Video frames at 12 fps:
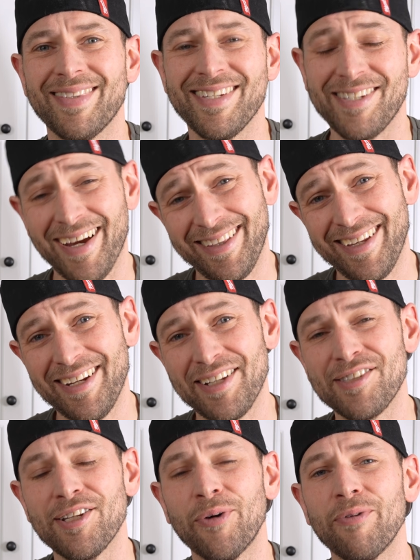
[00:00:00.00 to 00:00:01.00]
The second thing to
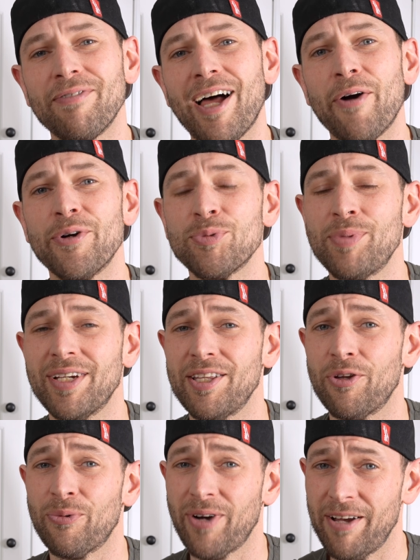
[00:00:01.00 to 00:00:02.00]
consider with flour is
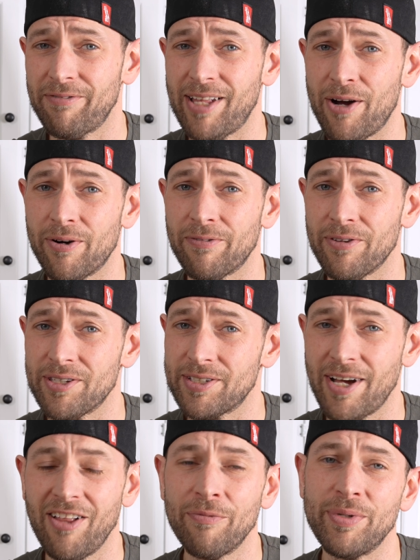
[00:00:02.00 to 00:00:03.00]
picking the right flour for the
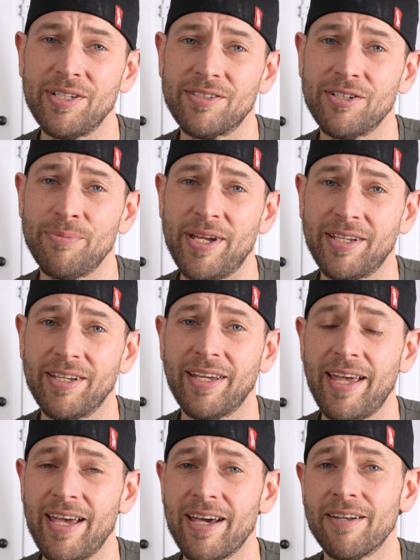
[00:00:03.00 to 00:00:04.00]
style of pizza you're making
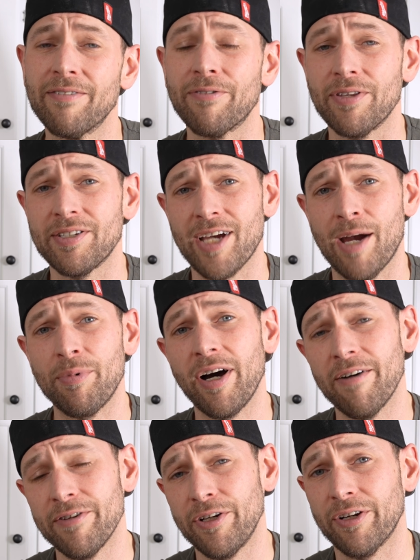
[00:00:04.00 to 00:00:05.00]
and for the type of
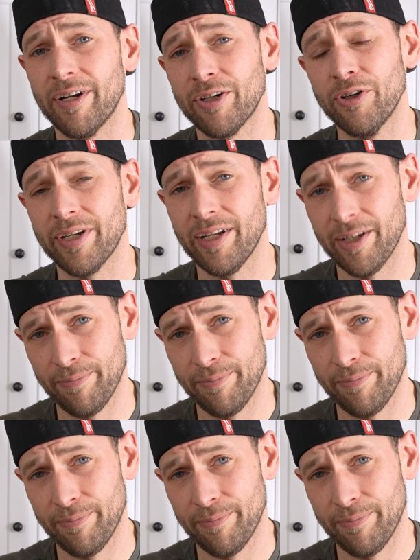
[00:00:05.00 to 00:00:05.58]
oven you're going to cook it